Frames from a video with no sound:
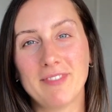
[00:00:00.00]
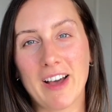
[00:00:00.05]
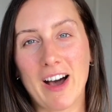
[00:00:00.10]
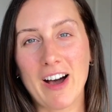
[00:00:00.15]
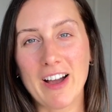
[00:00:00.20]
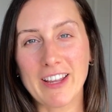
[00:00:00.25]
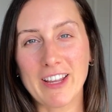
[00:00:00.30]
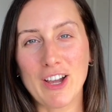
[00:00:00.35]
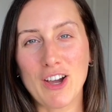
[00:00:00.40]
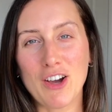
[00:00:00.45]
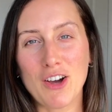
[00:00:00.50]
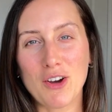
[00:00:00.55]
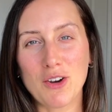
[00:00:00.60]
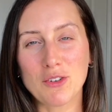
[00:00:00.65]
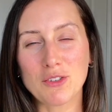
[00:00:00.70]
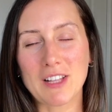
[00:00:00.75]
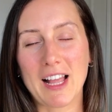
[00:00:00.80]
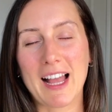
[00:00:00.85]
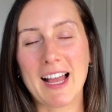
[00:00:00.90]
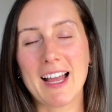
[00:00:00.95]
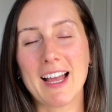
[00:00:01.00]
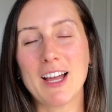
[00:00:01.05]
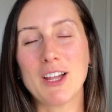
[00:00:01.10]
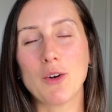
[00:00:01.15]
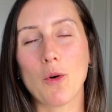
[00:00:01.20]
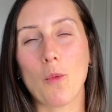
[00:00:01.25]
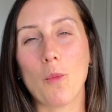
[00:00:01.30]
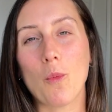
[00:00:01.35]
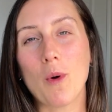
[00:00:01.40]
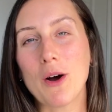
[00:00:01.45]
Hi girls,
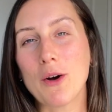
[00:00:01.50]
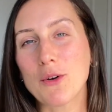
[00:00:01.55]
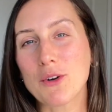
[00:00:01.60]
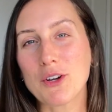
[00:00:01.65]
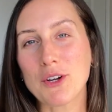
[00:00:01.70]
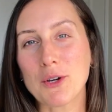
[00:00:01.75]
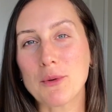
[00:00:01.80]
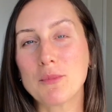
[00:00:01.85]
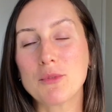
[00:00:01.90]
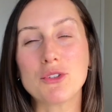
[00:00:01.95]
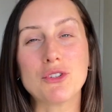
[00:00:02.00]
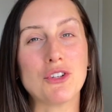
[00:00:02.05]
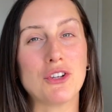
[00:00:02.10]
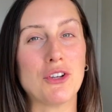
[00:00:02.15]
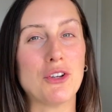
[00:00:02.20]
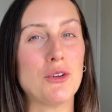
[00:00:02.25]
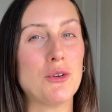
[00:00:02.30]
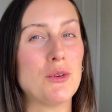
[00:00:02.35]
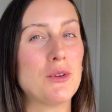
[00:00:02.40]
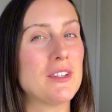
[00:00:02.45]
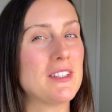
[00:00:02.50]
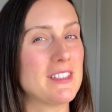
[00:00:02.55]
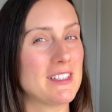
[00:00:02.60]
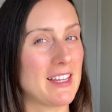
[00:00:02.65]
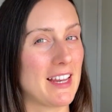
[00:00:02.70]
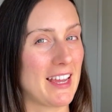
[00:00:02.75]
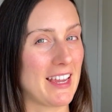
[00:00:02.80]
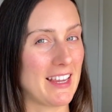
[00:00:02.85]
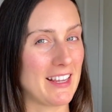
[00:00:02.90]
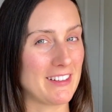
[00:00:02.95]
and welcome to
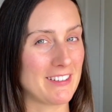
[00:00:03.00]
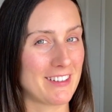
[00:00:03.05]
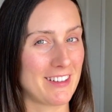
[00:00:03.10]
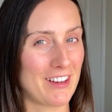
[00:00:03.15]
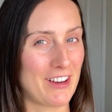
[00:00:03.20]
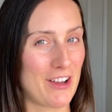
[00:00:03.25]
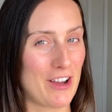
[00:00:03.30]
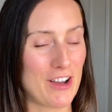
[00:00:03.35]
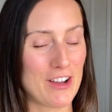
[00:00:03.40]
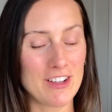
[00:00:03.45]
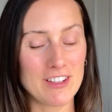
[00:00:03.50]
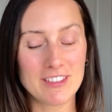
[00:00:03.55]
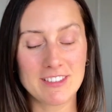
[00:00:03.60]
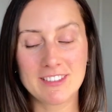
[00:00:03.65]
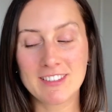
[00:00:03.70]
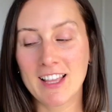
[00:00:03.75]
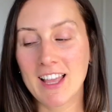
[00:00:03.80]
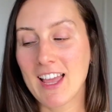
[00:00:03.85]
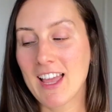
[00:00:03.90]
today's class.